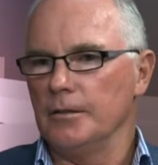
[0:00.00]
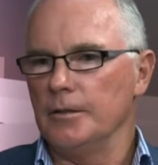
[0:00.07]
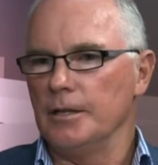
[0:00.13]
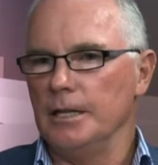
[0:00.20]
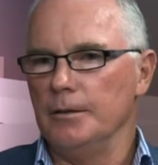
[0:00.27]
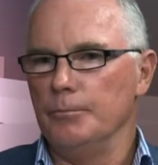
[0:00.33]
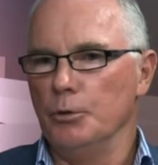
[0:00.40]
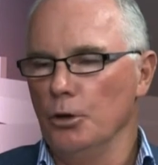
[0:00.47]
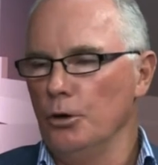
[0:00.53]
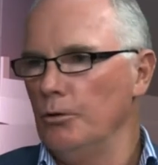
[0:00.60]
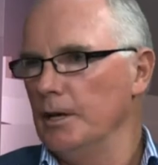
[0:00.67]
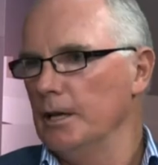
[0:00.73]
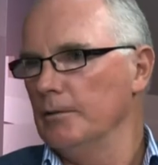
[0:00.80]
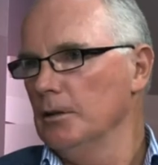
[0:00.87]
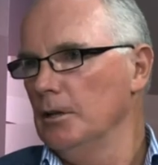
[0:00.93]
the
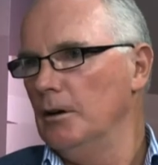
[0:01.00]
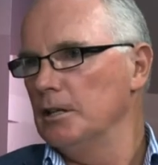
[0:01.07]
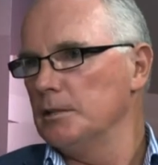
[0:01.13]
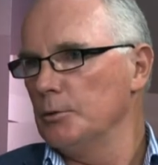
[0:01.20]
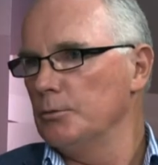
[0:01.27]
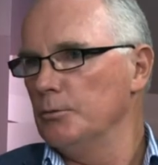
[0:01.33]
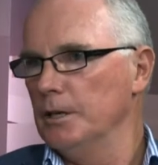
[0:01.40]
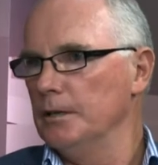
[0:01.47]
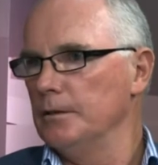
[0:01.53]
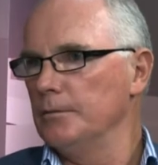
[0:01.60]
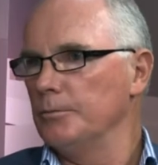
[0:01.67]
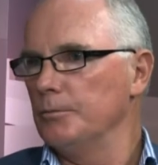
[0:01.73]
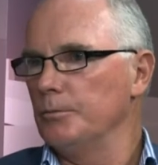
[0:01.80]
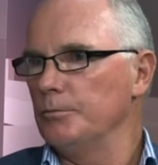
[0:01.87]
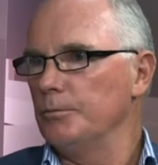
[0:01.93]
blurring of the lines between
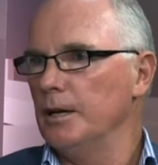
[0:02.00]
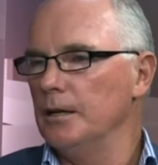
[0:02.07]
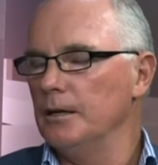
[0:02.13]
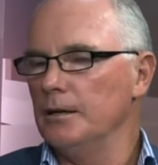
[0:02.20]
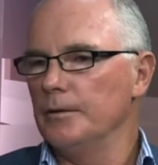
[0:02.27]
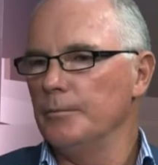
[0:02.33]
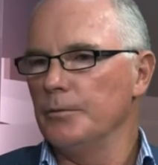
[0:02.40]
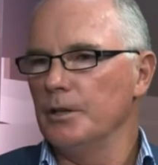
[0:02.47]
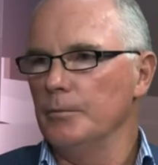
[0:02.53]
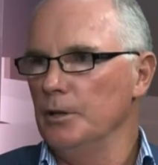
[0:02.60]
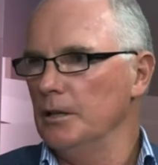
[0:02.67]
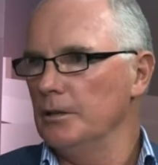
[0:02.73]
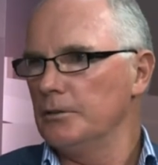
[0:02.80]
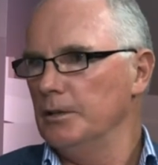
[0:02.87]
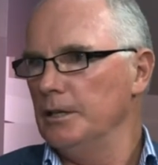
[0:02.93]
the
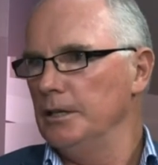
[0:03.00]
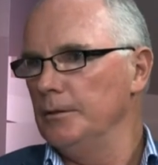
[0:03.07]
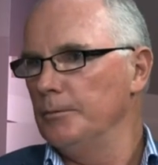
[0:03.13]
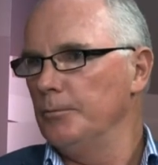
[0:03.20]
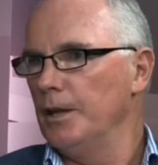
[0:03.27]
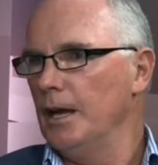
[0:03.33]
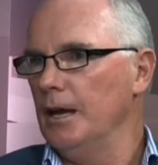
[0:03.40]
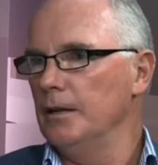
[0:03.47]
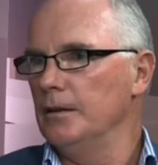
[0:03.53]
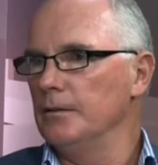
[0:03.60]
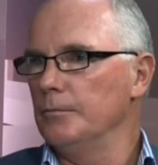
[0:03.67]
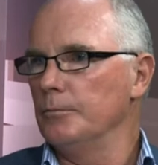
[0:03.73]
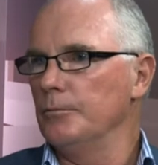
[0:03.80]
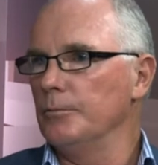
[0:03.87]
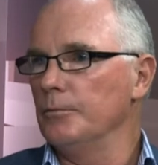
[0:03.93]
military
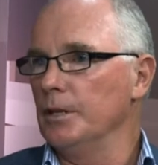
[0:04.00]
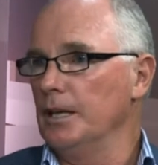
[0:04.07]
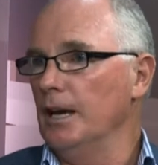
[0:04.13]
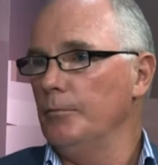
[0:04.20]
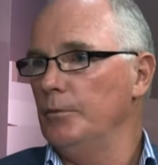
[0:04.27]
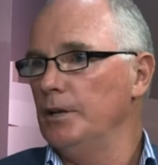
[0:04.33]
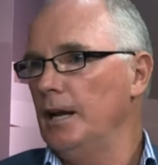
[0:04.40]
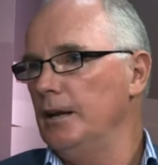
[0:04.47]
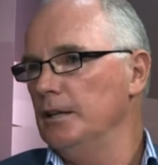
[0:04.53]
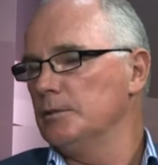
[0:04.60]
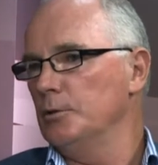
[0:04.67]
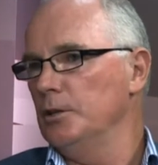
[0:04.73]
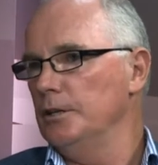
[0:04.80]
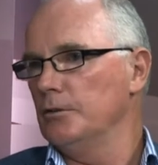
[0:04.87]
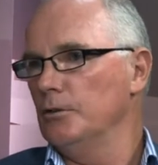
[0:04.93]
and the government and its
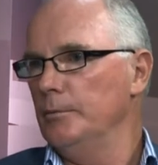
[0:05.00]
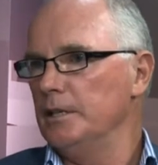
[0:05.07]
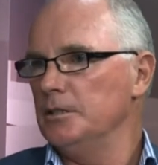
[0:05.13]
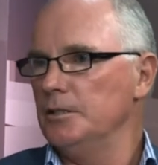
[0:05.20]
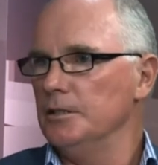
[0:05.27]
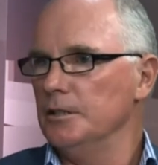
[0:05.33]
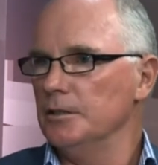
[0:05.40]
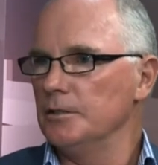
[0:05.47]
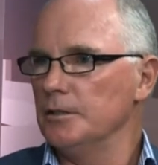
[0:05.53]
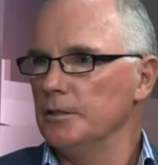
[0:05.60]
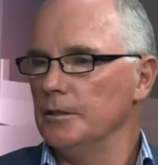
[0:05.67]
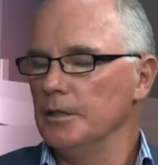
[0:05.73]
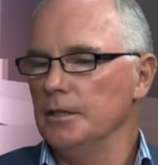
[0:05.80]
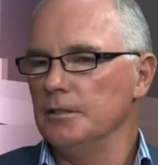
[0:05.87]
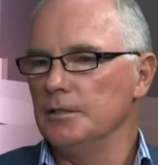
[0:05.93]
political
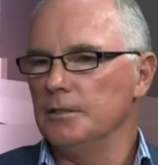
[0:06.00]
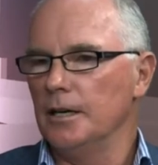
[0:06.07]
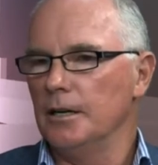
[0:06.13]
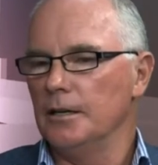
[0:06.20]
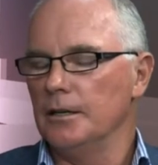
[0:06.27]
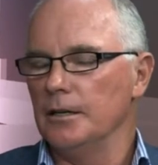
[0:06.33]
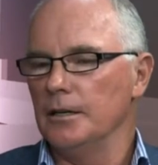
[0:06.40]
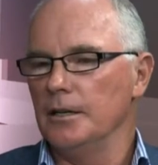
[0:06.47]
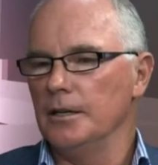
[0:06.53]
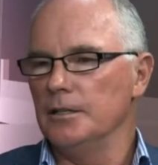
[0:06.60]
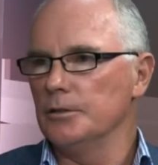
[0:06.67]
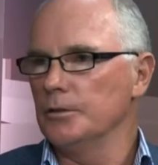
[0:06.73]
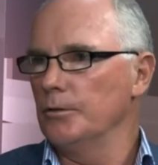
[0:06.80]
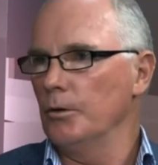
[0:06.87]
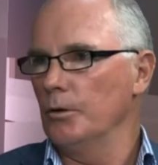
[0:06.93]
messages is
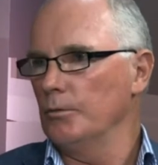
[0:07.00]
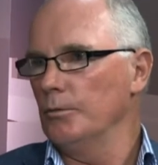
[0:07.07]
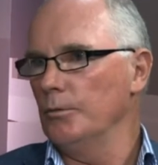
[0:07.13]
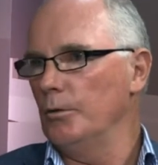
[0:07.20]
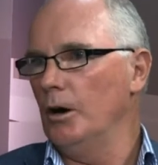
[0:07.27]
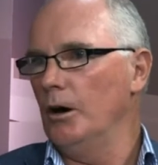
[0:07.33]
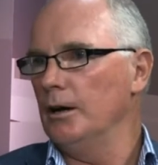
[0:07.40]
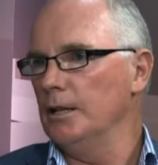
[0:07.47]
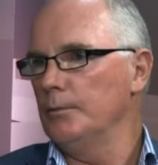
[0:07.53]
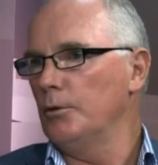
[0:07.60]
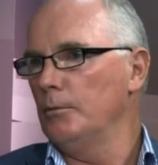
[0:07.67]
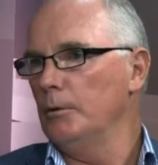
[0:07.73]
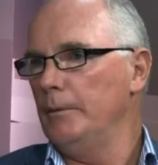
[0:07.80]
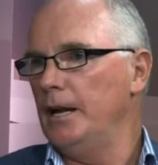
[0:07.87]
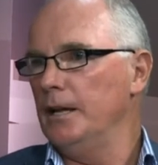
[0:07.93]
highly
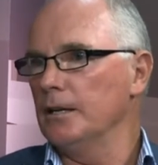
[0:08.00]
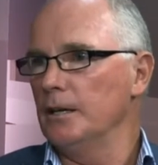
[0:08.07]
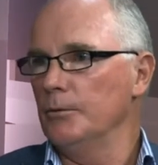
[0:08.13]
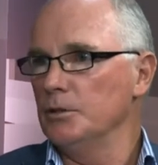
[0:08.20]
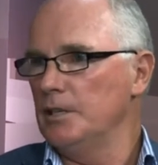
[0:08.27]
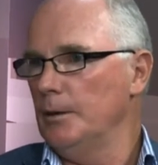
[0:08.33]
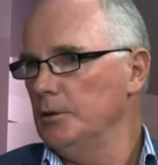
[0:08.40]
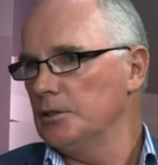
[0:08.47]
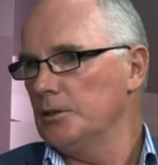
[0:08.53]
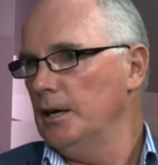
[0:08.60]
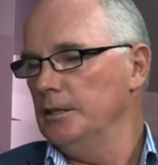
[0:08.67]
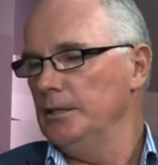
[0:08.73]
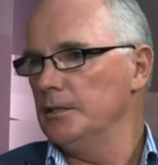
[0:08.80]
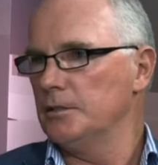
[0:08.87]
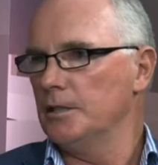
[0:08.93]
problematic, and it was
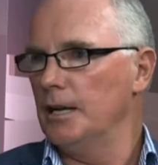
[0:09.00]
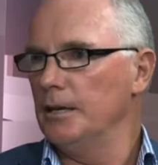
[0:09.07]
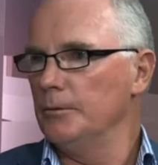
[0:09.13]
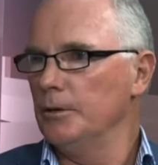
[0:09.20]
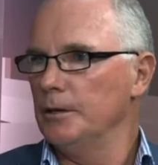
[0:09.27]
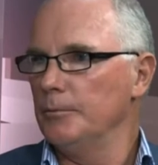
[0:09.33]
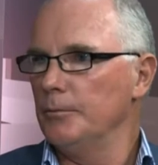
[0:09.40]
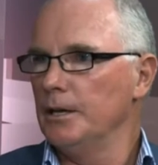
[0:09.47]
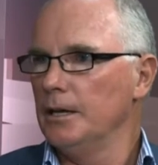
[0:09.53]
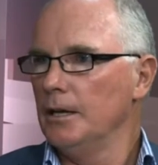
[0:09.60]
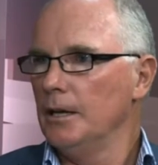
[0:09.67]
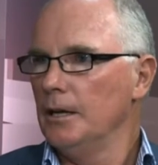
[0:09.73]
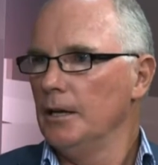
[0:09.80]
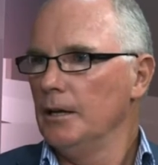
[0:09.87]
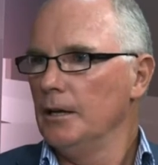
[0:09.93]
demonstrated yesterday where,
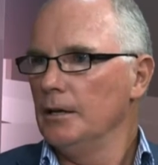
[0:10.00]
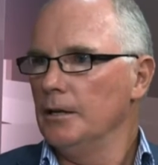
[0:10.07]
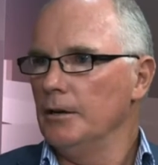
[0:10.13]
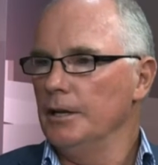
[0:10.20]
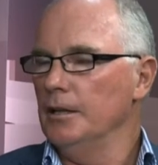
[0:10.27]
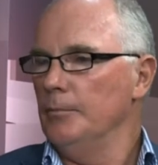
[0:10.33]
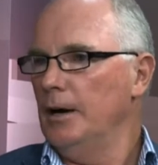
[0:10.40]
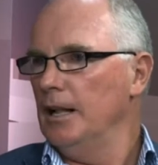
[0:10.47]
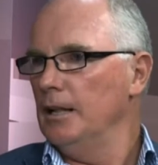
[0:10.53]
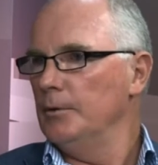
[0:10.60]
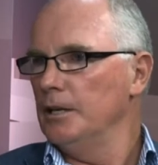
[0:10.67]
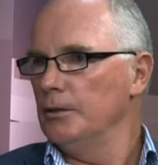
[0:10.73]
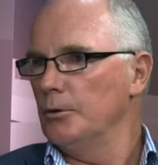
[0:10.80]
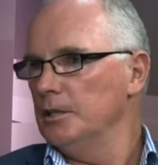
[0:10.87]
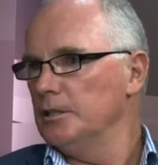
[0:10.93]
in the
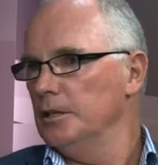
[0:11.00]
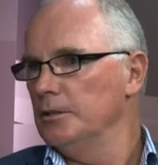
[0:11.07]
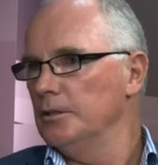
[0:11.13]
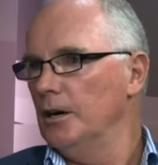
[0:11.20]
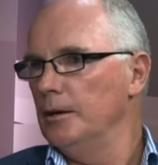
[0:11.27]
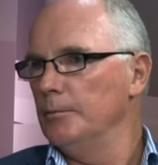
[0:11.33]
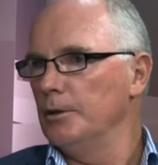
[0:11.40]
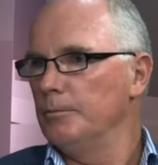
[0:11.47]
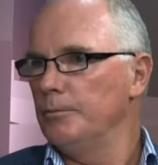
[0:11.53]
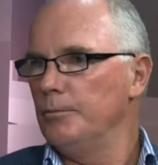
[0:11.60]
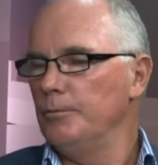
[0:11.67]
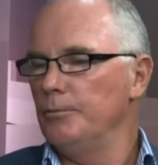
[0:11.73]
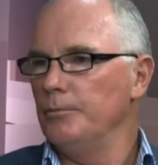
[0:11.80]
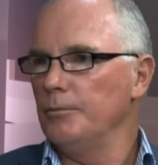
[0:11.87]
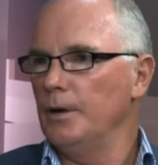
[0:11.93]
Parliament in question time,
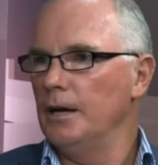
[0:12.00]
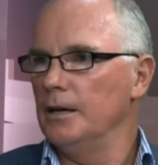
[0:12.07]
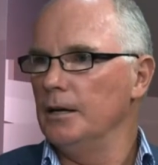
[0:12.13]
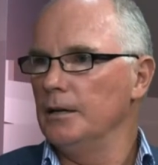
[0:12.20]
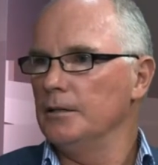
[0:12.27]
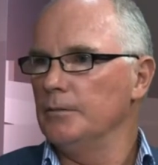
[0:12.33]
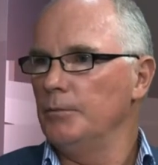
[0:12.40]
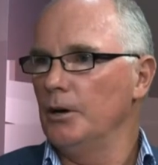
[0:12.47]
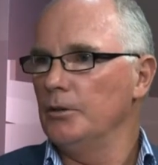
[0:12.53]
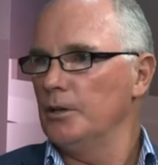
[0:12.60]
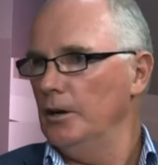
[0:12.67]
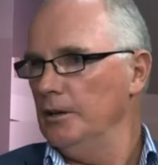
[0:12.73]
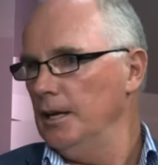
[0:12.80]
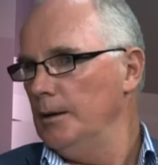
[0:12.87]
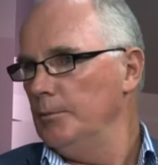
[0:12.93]
both
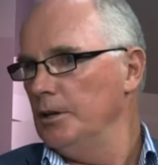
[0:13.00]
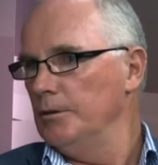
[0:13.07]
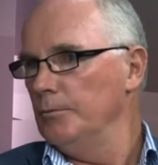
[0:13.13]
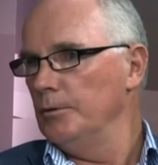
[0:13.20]
Tony Abbott